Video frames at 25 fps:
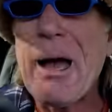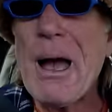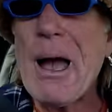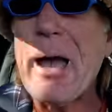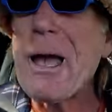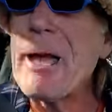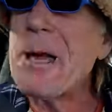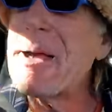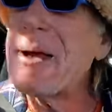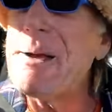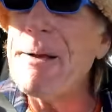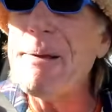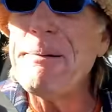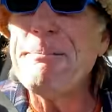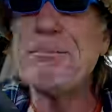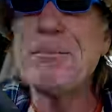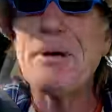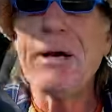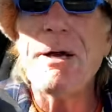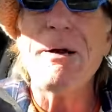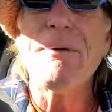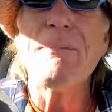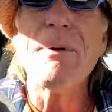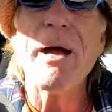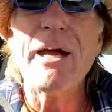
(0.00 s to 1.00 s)
Um,
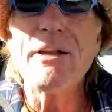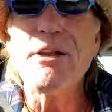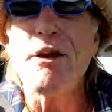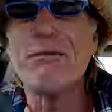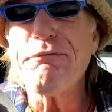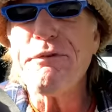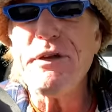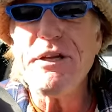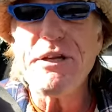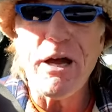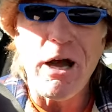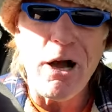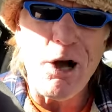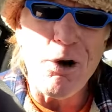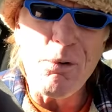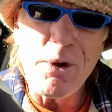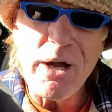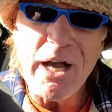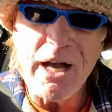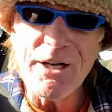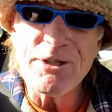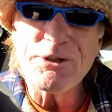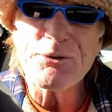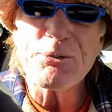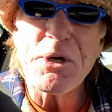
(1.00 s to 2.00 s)
oh man, I think the whole
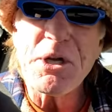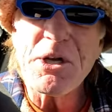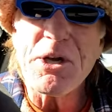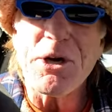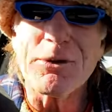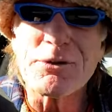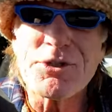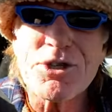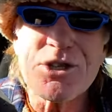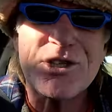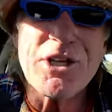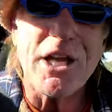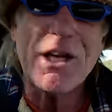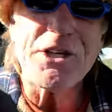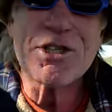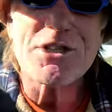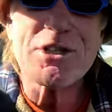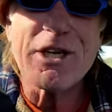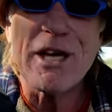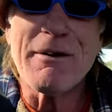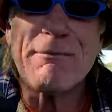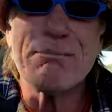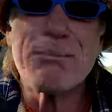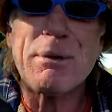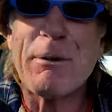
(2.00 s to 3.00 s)
country got
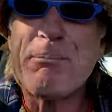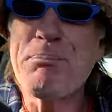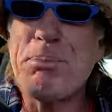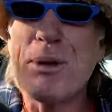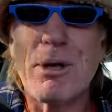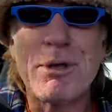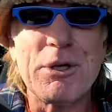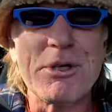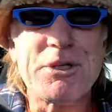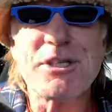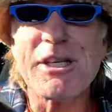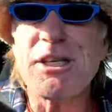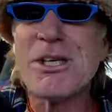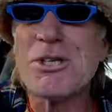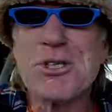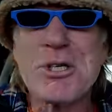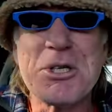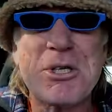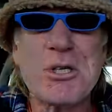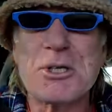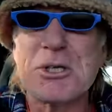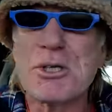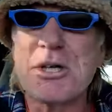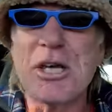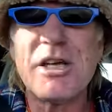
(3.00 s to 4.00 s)
stitched up by
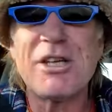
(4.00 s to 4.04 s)
politicians.